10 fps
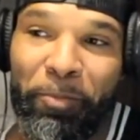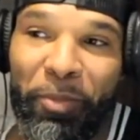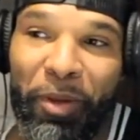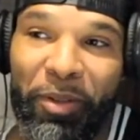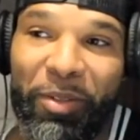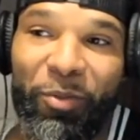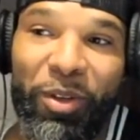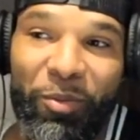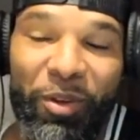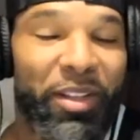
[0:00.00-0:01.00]
but
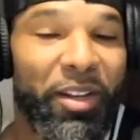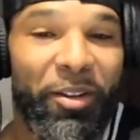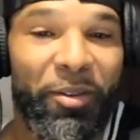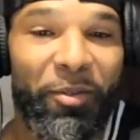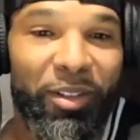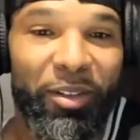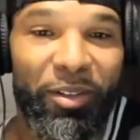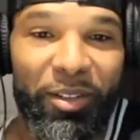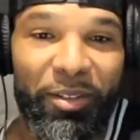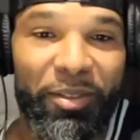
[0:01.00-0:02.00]
we're there to we're
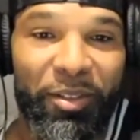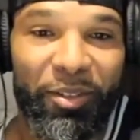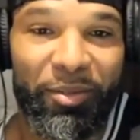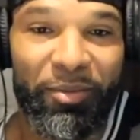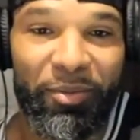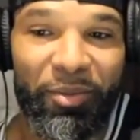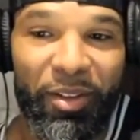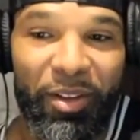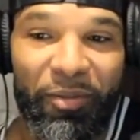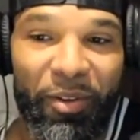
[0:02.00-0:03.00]
literally,
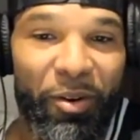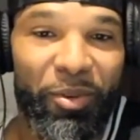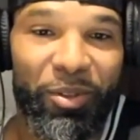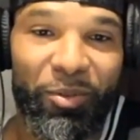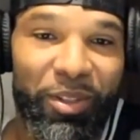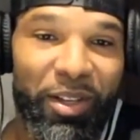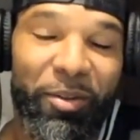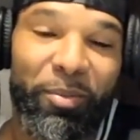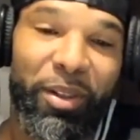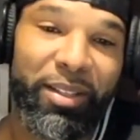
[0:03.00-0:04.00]
farmers. We're there
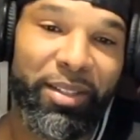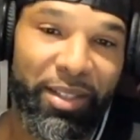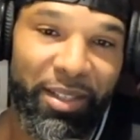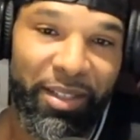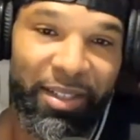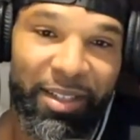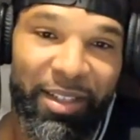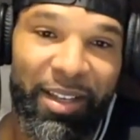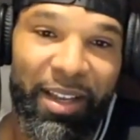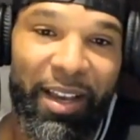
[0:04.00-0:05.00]
to plant seed,
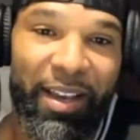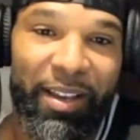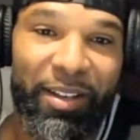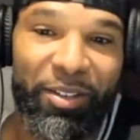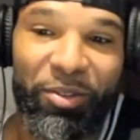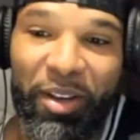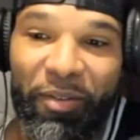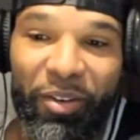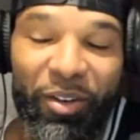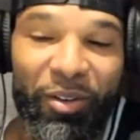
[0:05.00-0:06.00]
and you
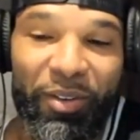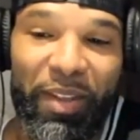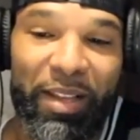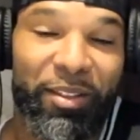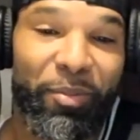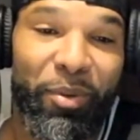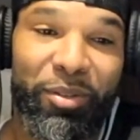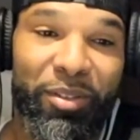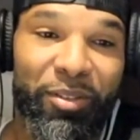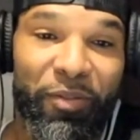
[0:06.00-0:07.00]
never know if that's the
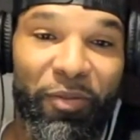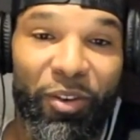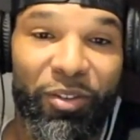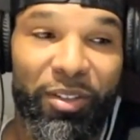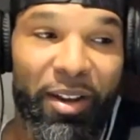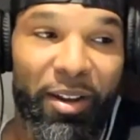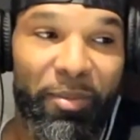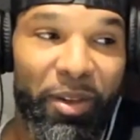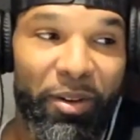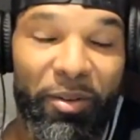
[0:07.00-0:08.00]
person's first
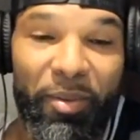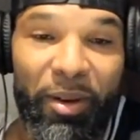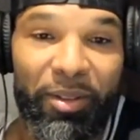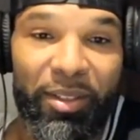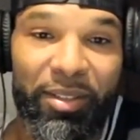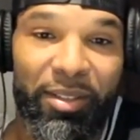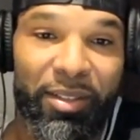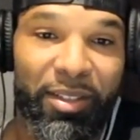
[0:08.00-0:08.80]
time hearing about this